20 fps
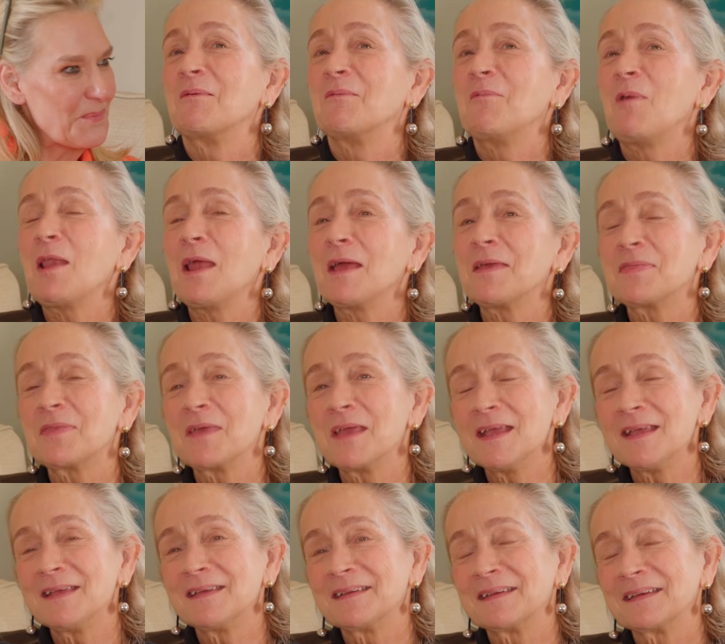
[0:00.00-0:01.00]
Well, I
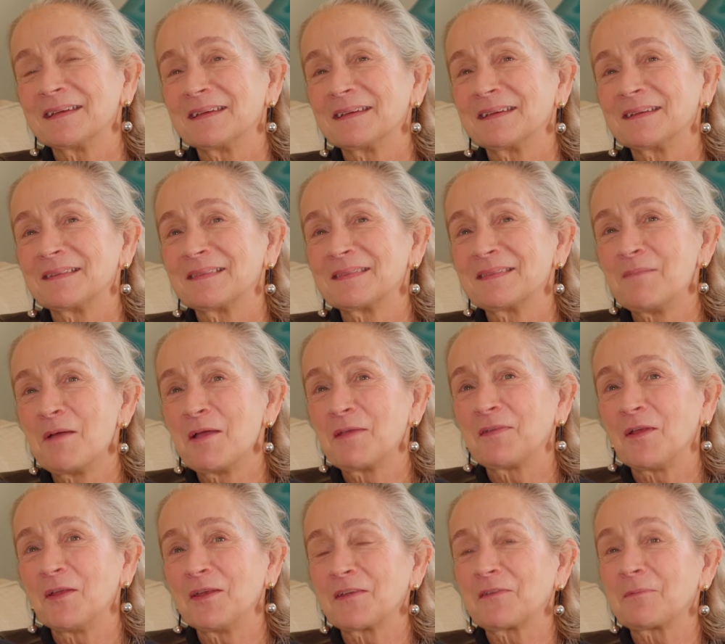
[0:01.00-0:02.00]
think the
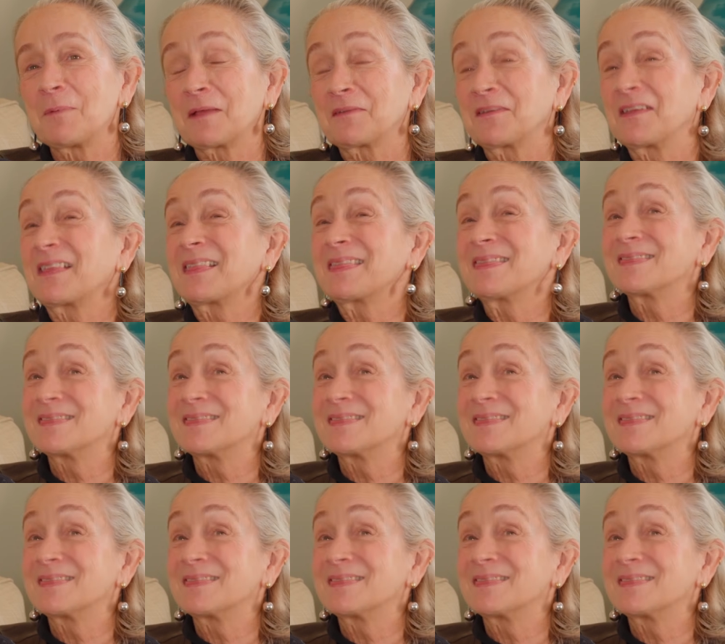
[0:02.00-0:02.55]
most unexpected